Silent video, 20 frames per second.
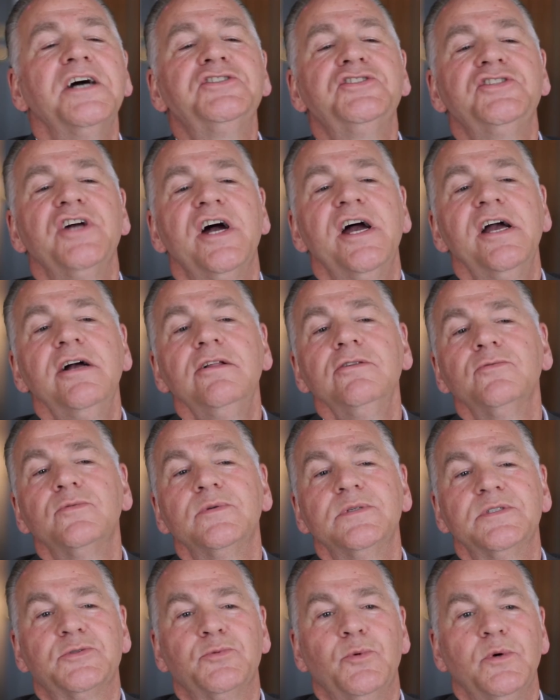A child
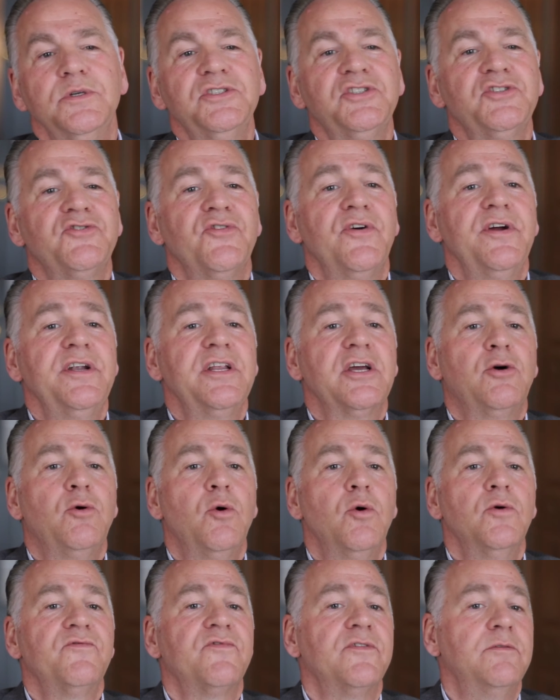was once trying to
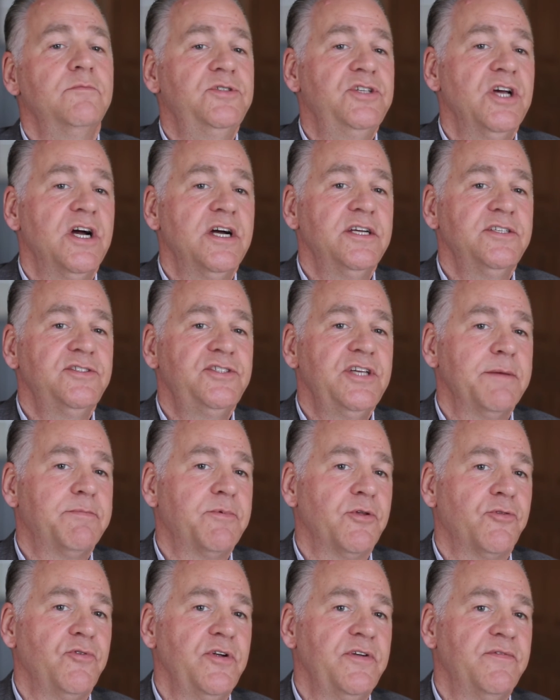quote from John
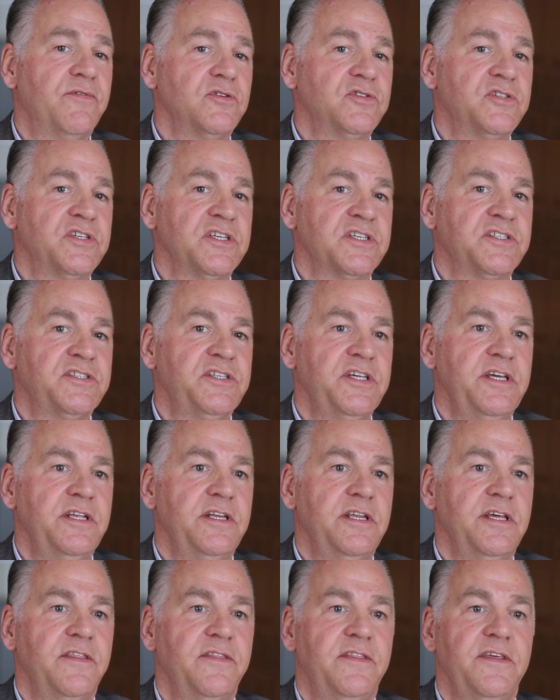chapter 3 verse
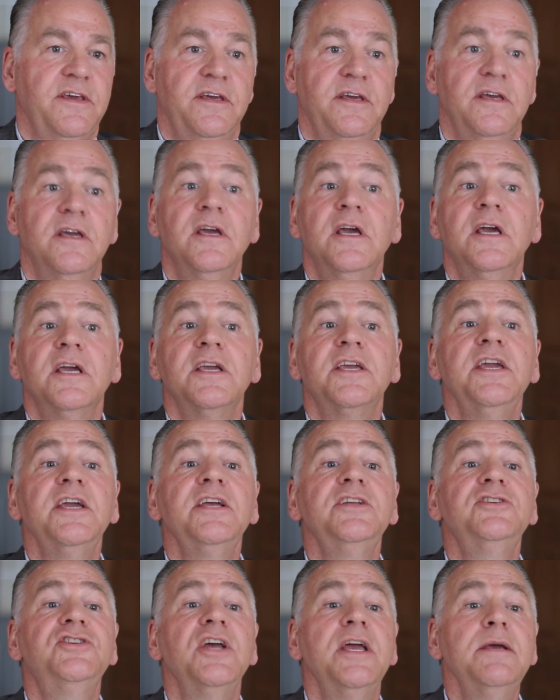16 in the
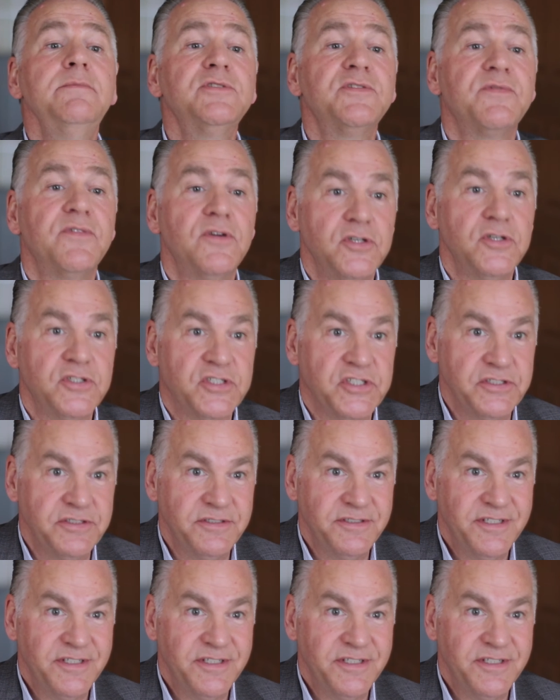King James version,